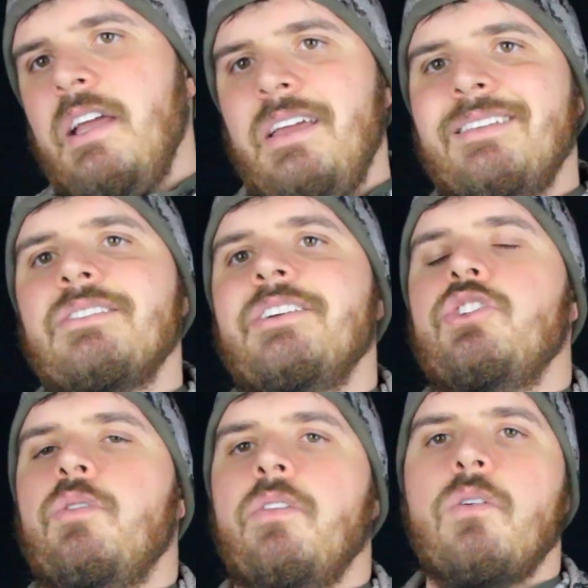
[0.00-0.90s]

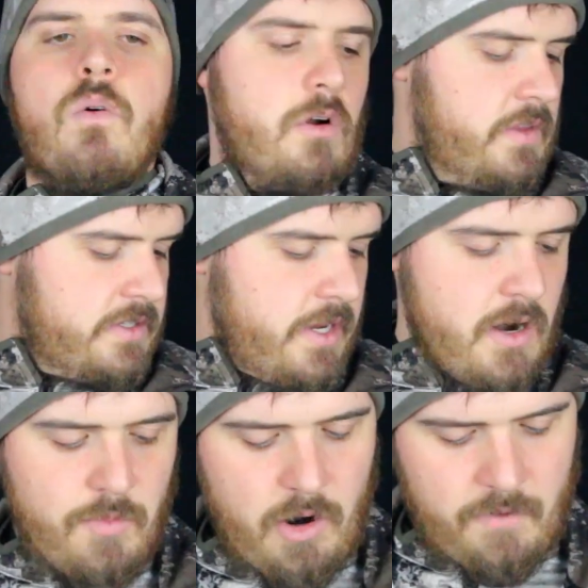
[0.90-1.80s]
insulation around the core, this
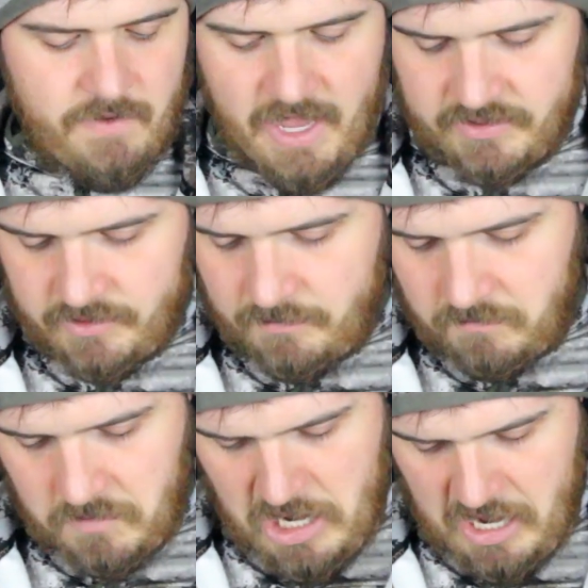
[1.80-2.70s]
Terramar vest.
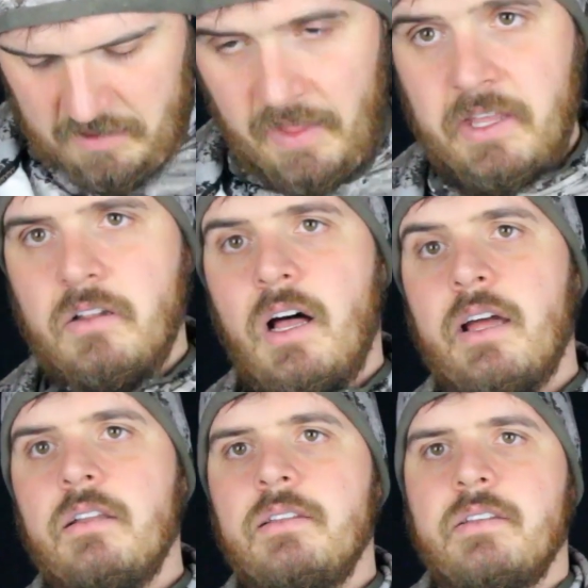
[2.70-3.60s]
I like it a
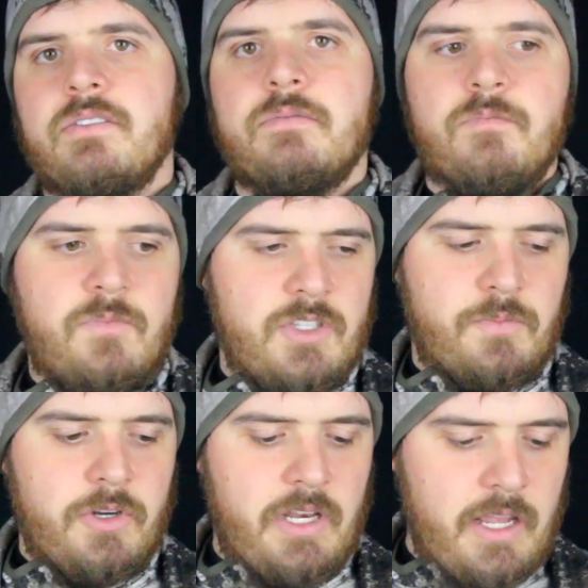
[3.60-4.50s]
lot. It does a
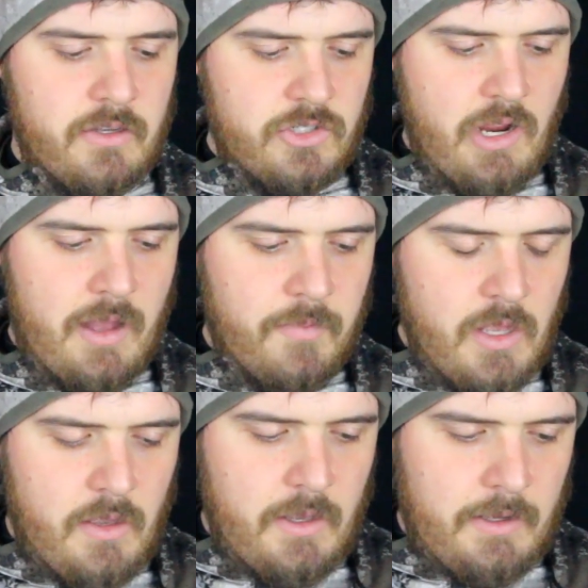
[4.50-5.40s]
pretty dang good job,
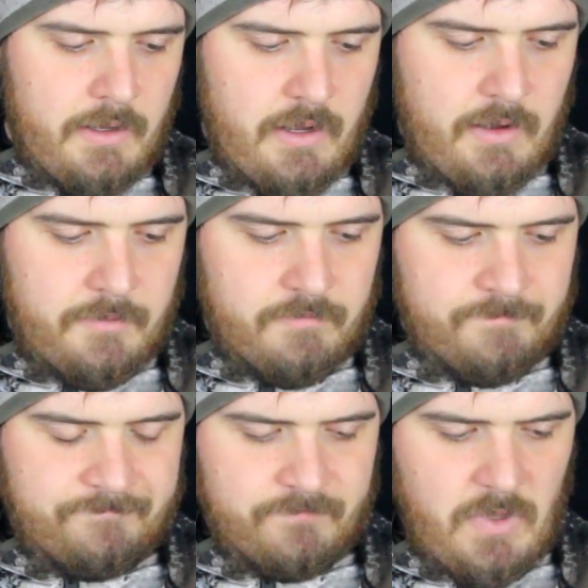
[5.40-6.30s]

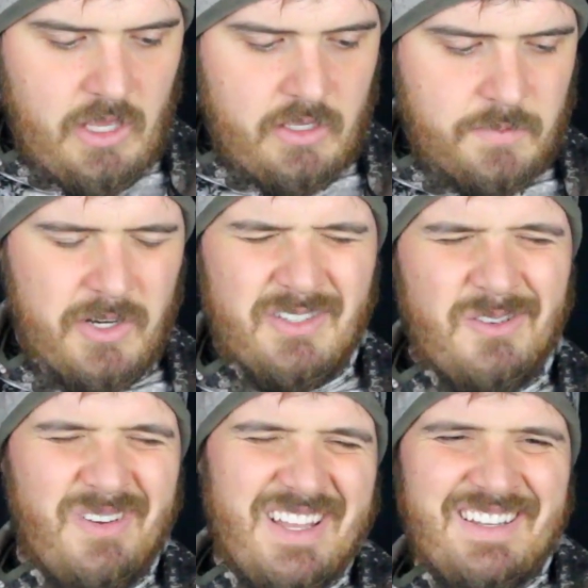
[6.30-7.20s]

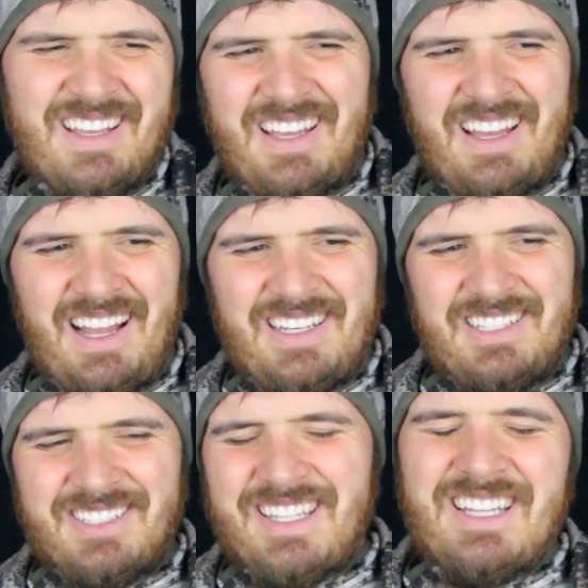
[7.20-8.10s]
especially when I
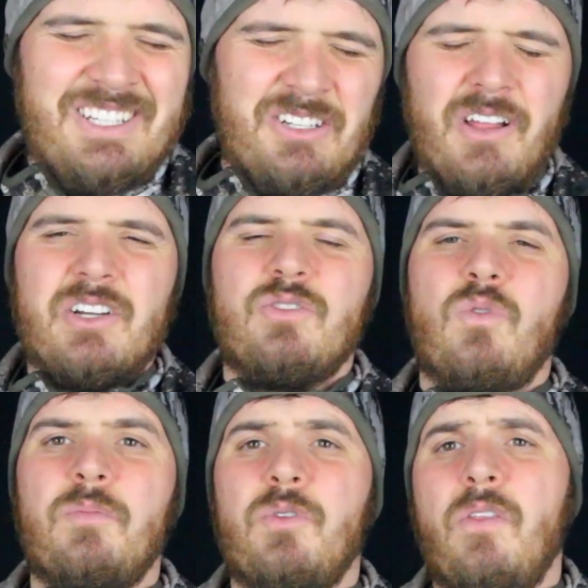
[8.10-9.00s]
need just a little extra
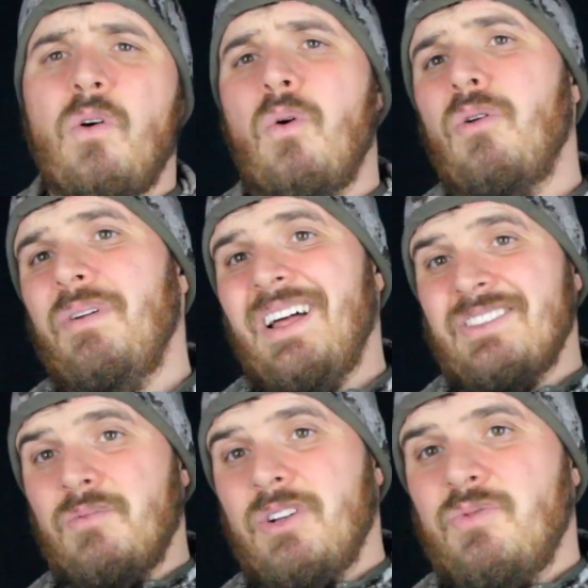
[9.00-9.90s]
warmth around the core but
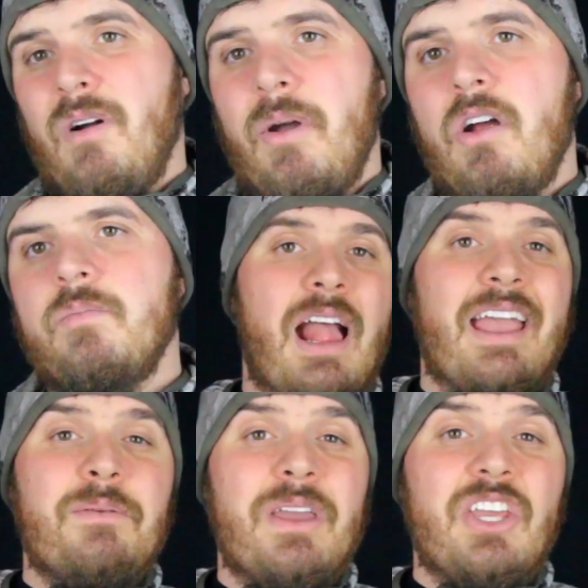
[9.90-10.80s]
not so much around my arm.
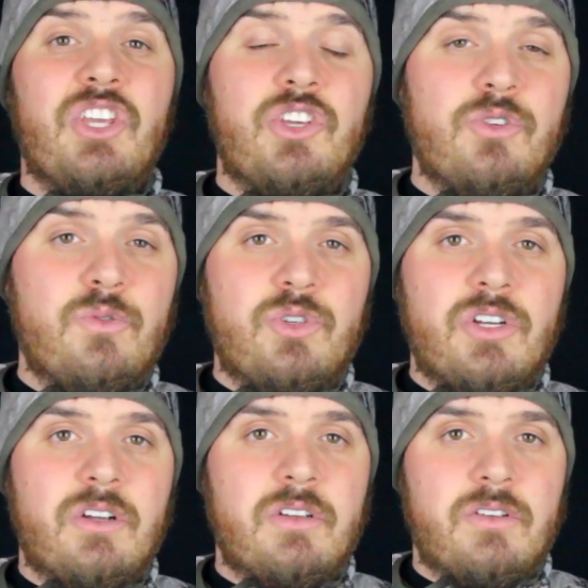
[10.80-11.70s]
I am a
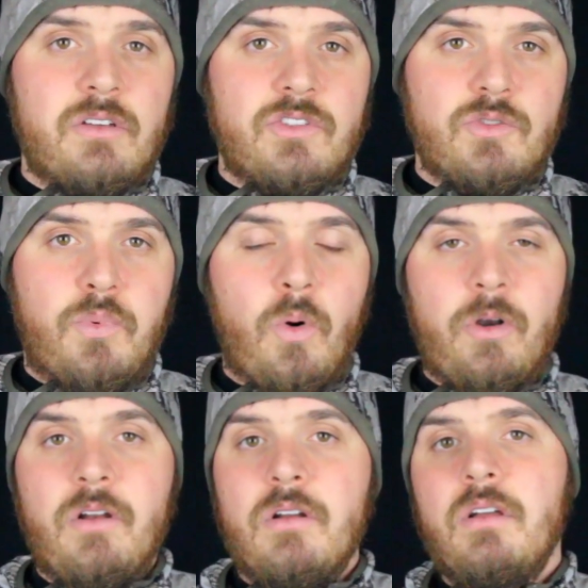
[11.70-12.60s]
huge
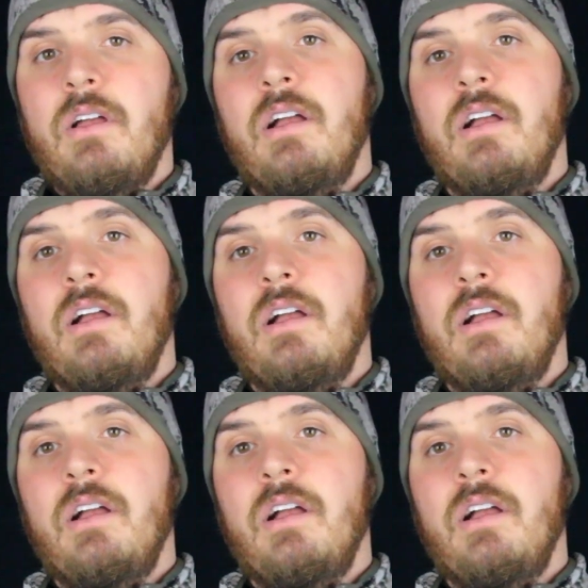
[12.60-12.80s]
supporter